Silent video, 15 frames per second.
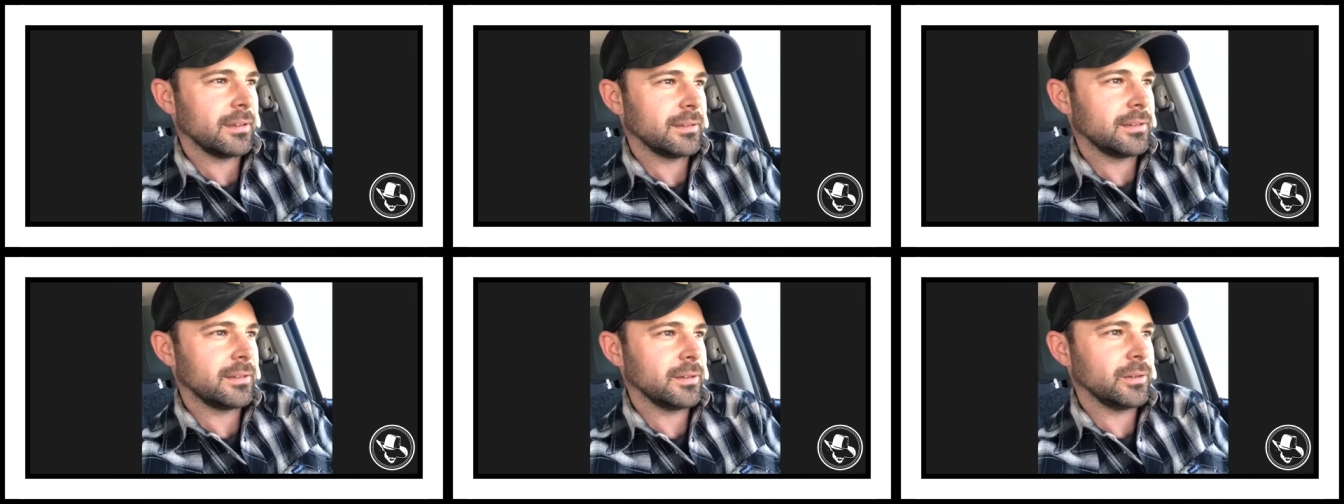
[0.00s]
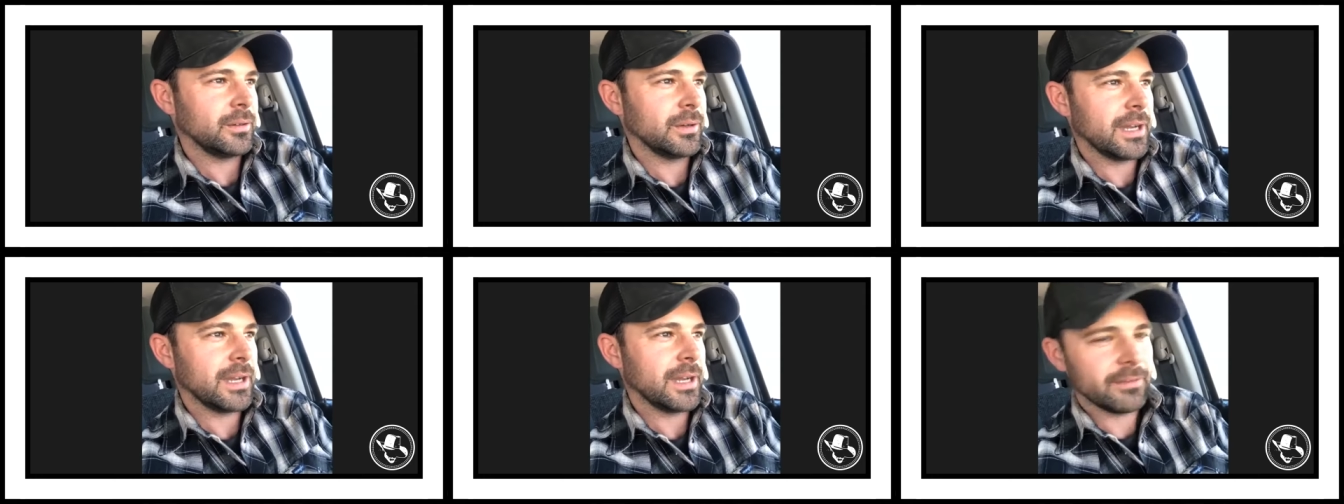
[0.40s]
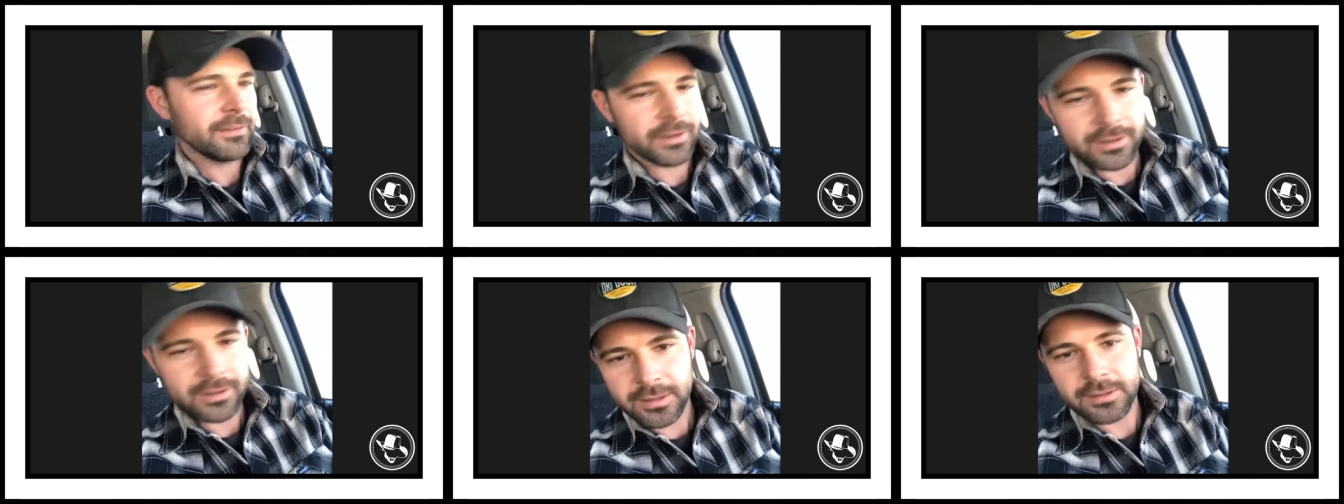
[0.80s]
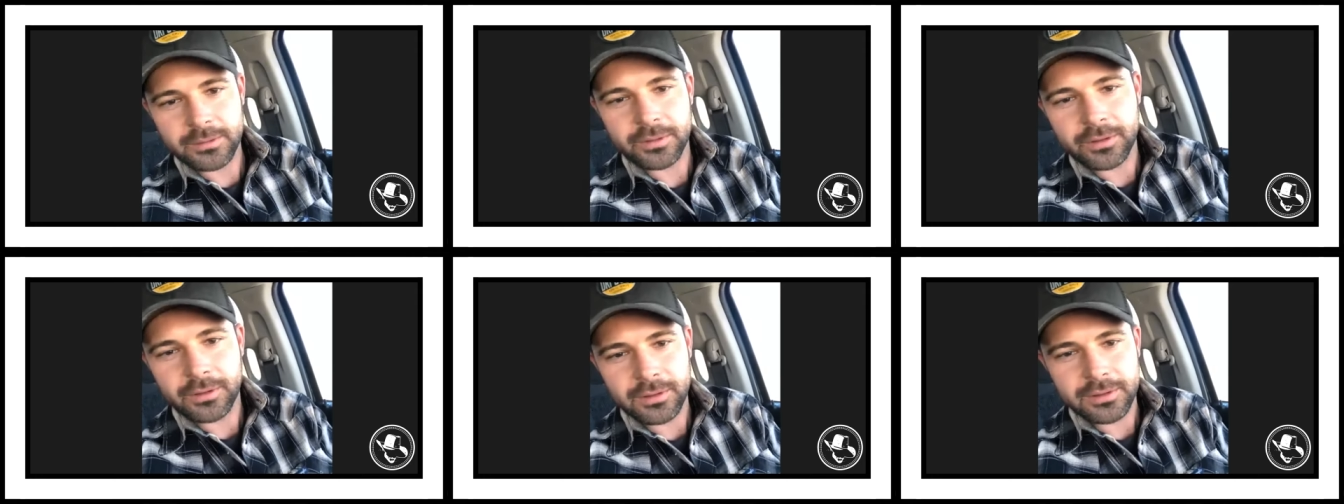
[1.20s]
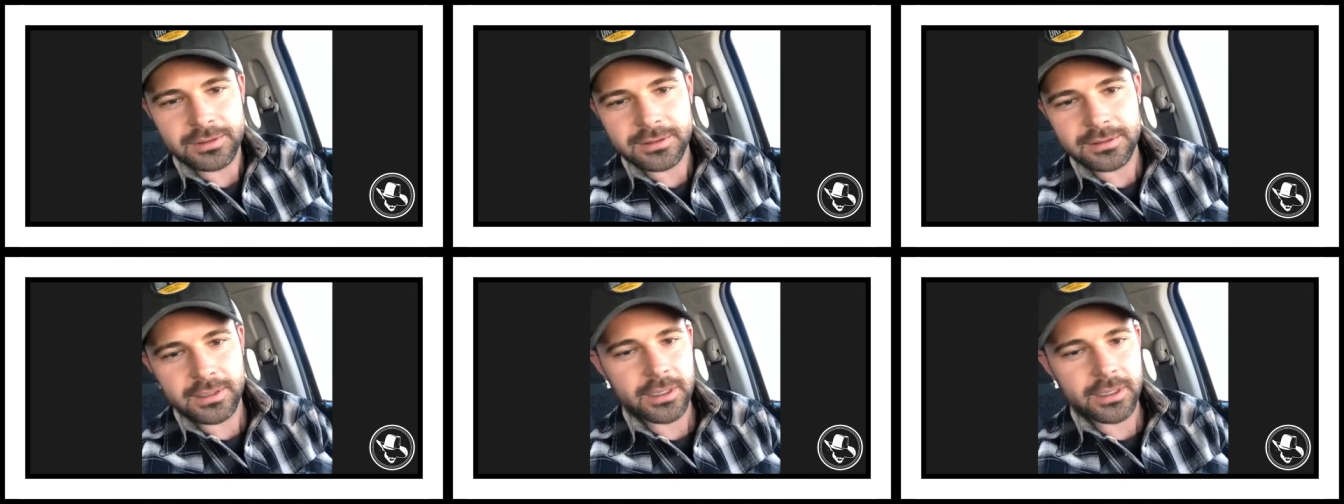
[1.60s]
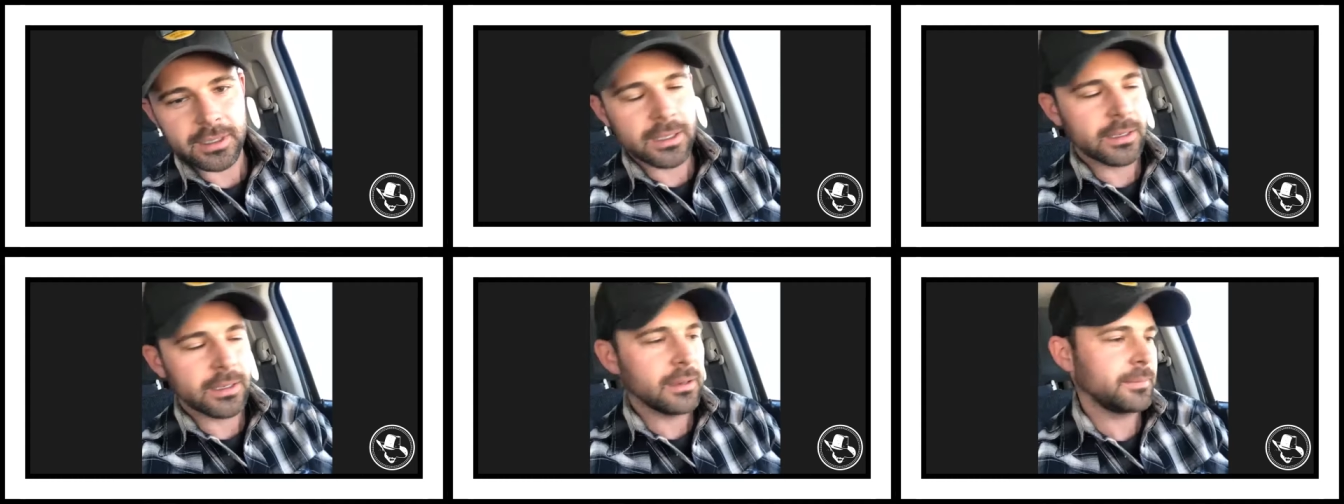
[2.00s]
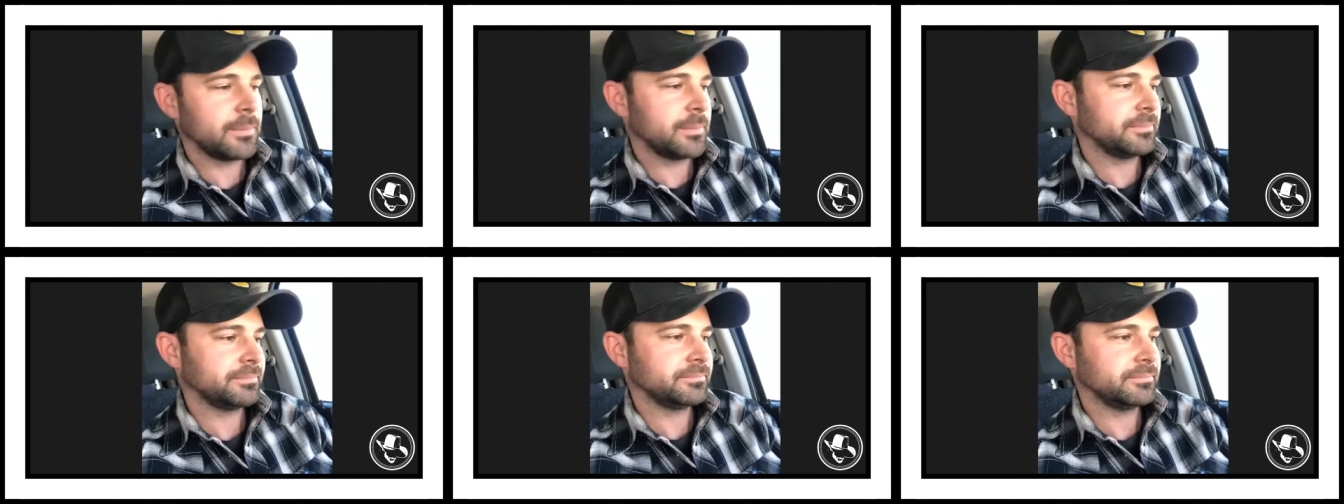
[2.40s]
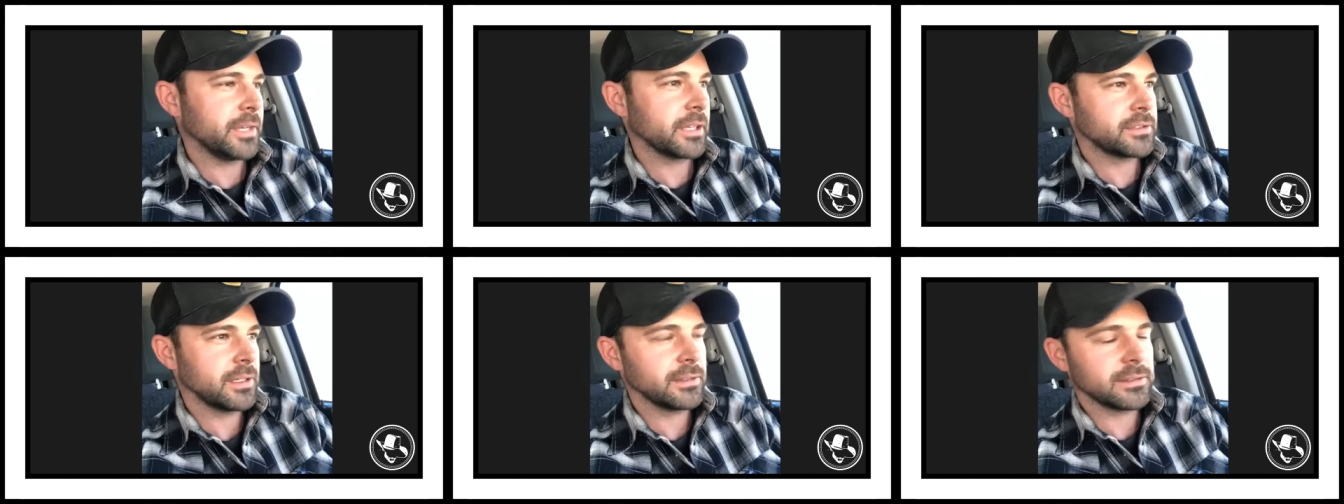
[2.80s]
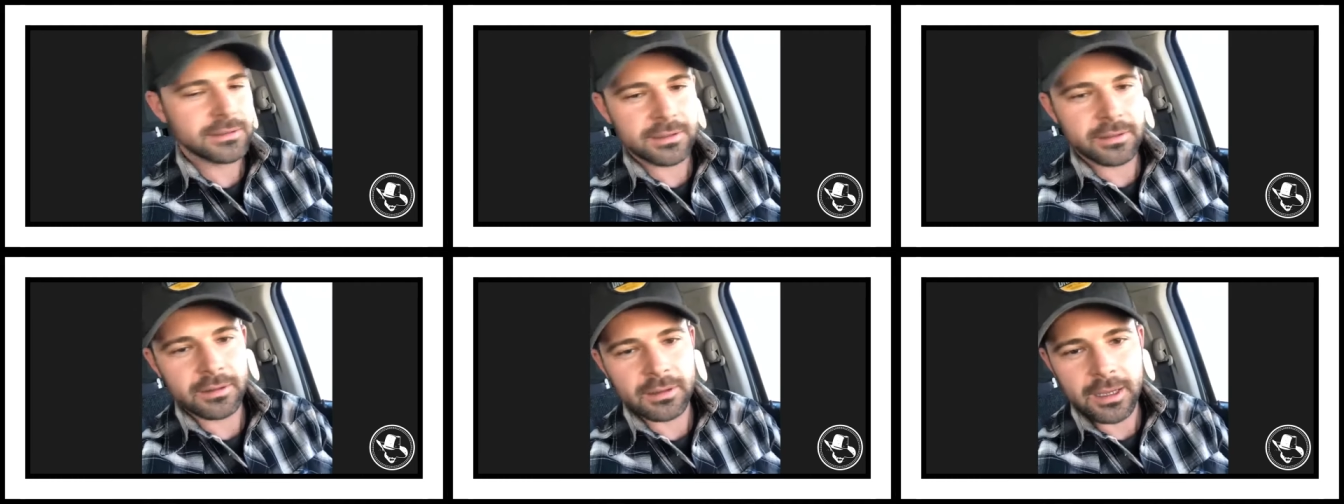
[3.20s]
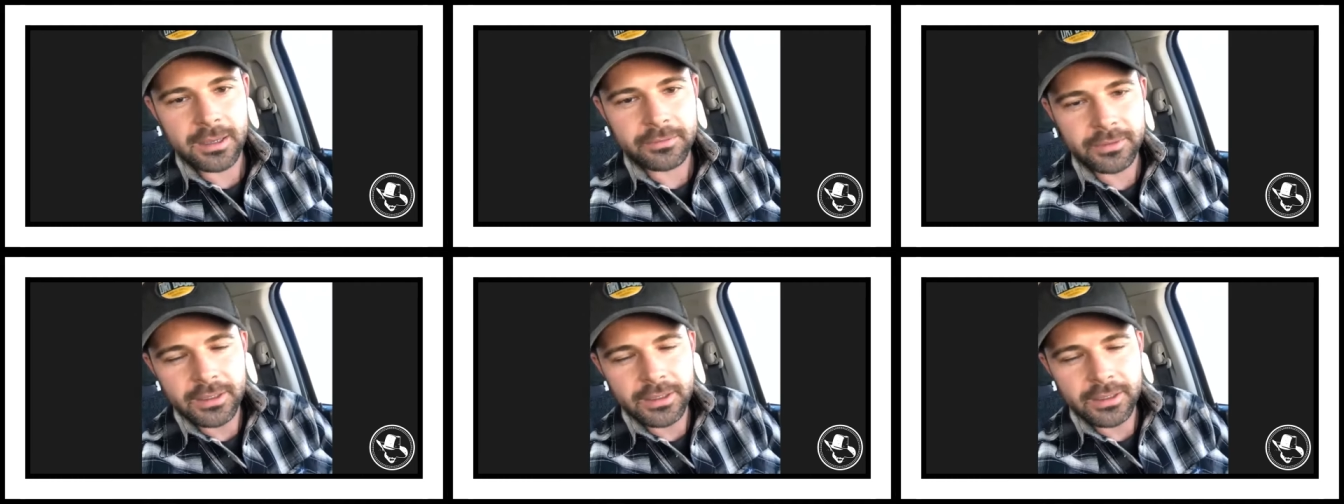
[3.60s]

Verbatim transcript: to have a connection with horses and make changes in their life.